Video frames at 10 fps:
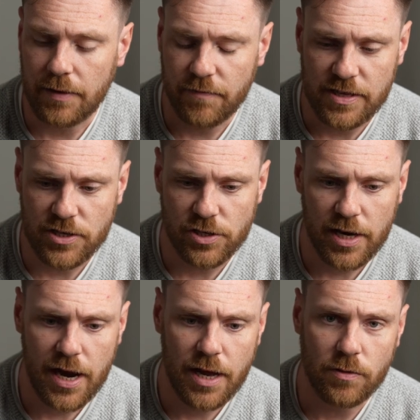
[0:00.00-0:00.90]
like vintage
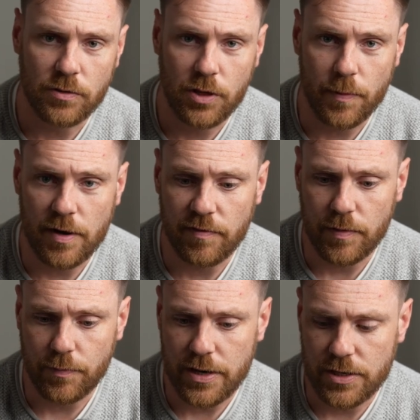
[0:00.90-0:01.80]
car that was coming over
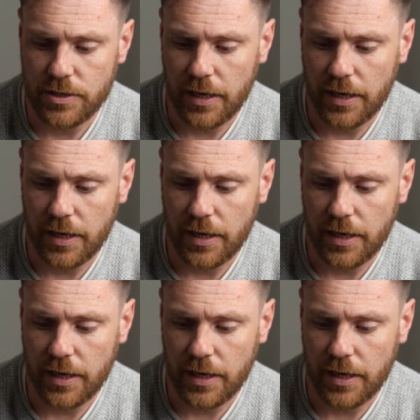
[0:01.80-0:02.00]
the bridge.